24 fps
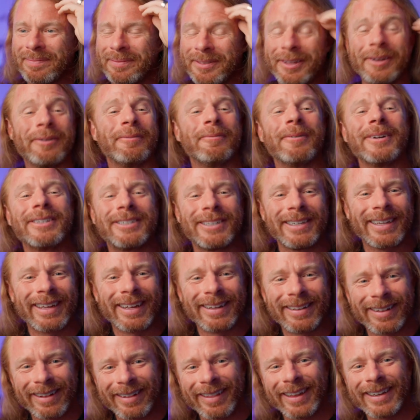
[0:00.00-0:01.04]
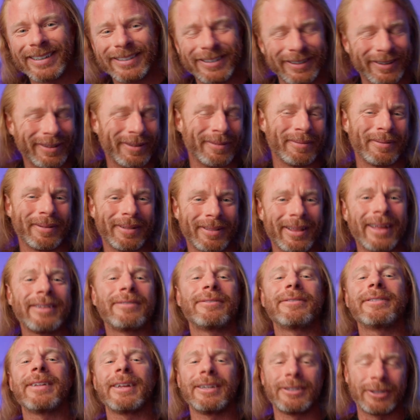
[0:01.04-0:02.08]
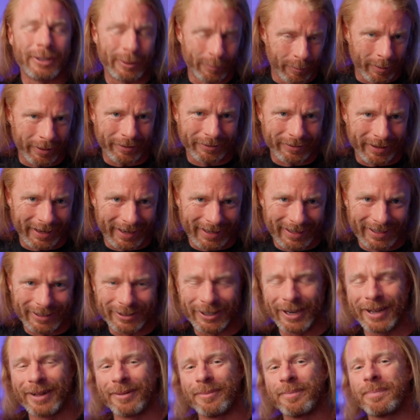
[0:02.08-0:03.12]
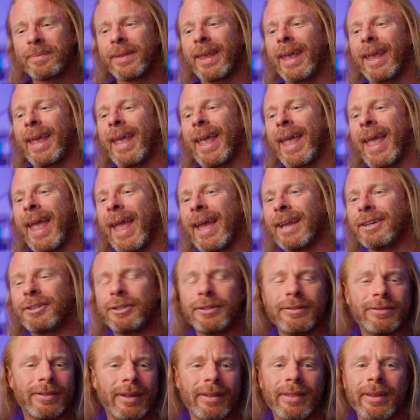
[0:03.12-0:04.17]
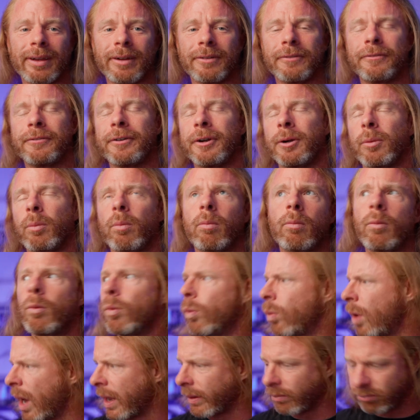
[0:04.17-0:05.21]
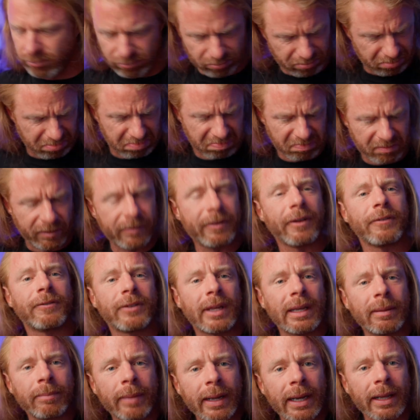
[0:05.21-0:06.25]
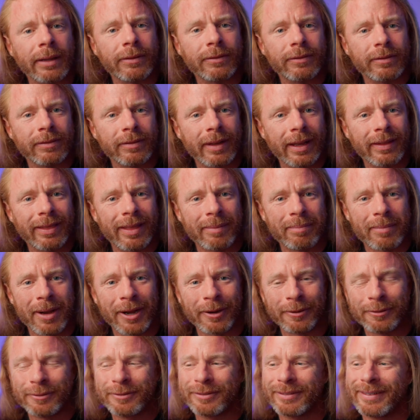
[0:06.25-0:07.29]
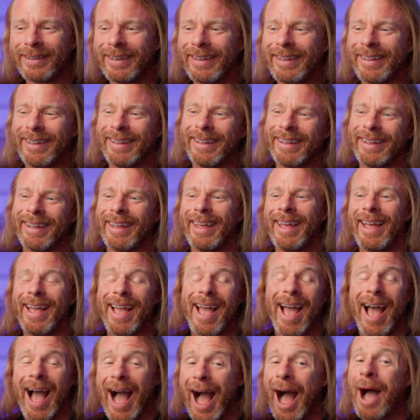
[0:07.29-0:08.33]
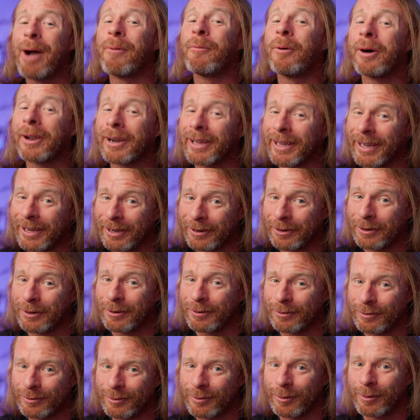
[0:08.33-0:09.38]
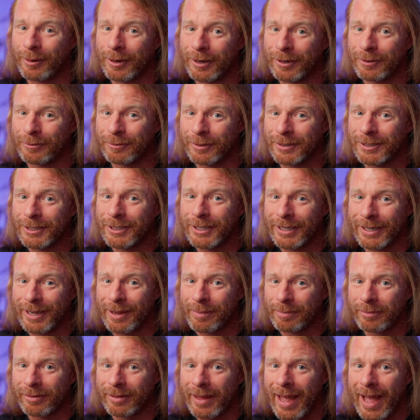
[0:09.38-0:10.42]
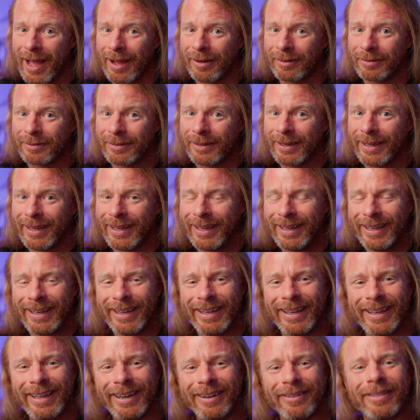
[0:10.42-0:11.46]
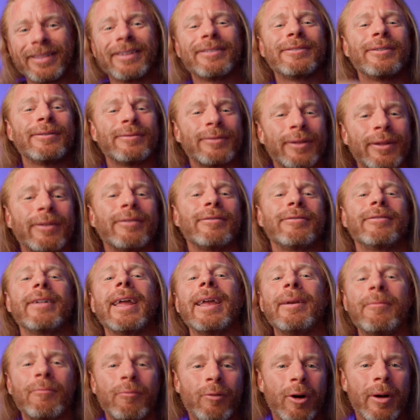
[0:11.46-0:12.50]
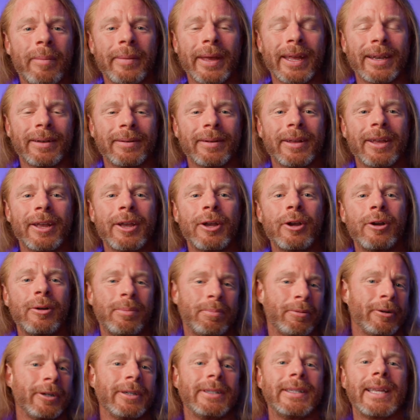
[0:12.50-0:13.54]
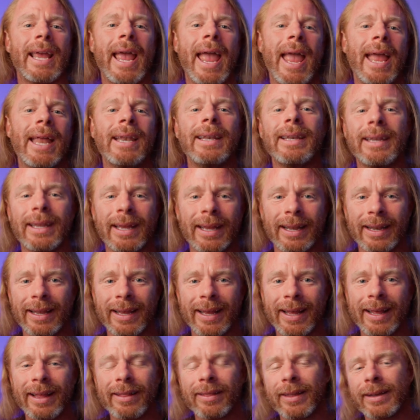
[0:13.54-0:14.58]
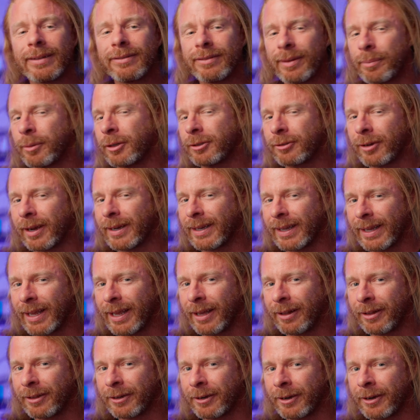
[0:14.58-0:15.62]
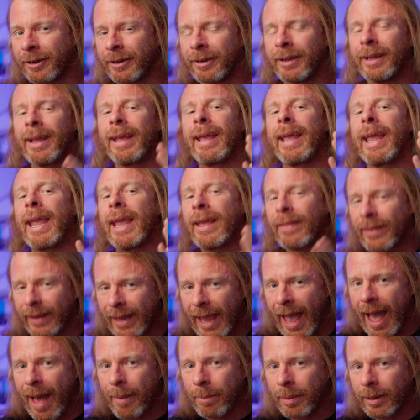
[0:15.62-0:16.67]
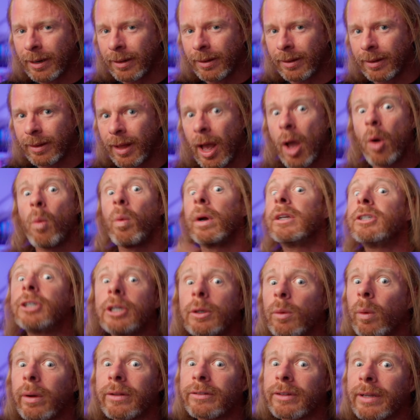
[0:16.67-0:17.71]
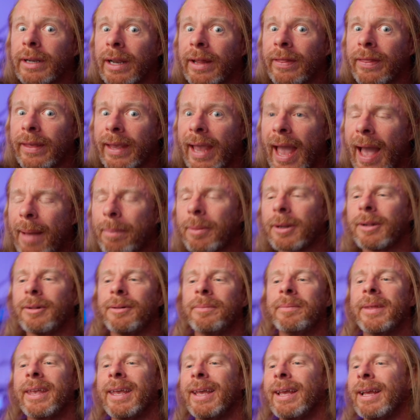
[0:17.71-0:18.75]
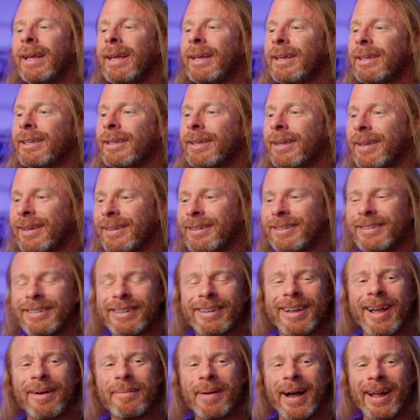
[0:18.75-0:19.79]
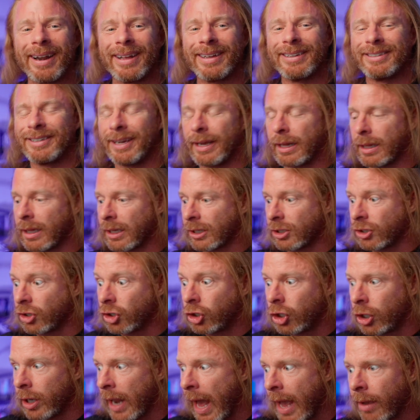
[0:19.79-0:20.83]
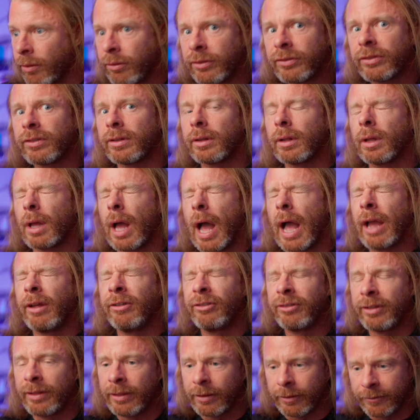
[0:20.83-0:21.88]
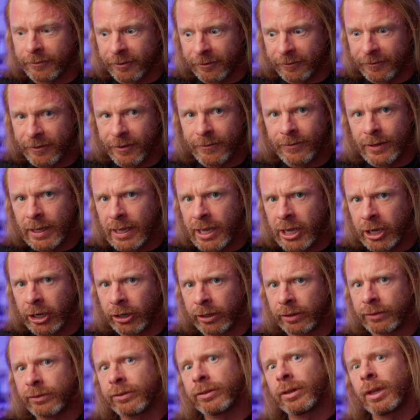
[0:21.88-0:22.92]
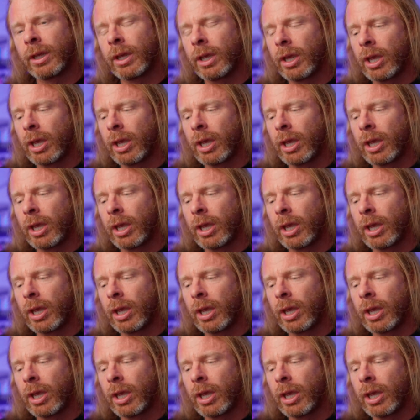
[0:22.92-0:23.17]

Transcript: Dude, what she gets, like, let's say she was taken to jail and she's in there for what, 15 minutes at the most. I want to hear her stories when she comes out. You know, this is the same woman who pretended like someone tried to kill her in the Capitol when she wasn't in the Capitol. She'd come out of jail like, dude, I was in there for 50 years.